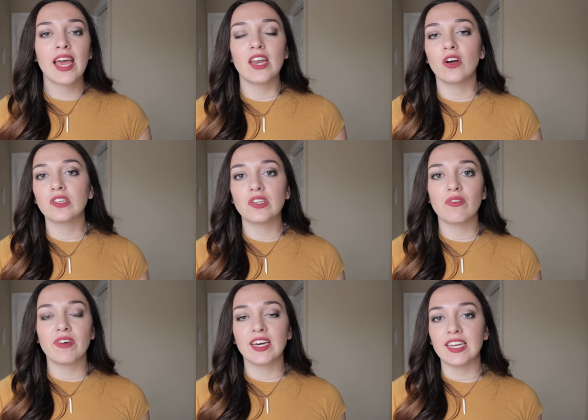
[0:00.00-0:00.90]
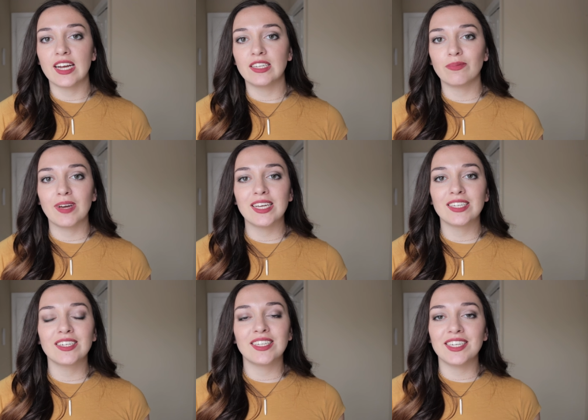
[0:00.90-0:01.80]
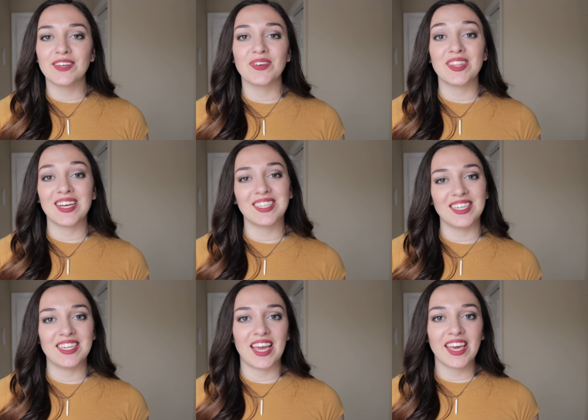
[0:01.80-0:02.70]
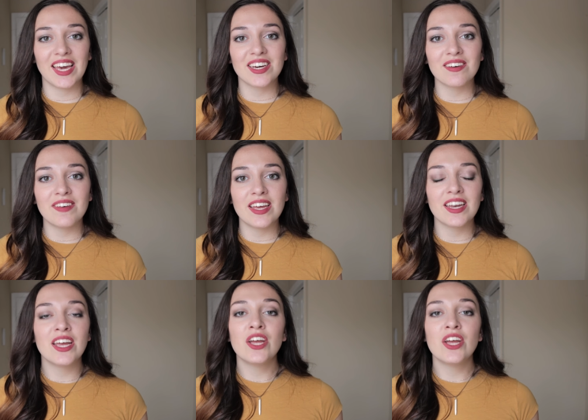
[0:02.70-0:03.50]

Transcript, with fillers: and also very nice razors and different things to take care of it.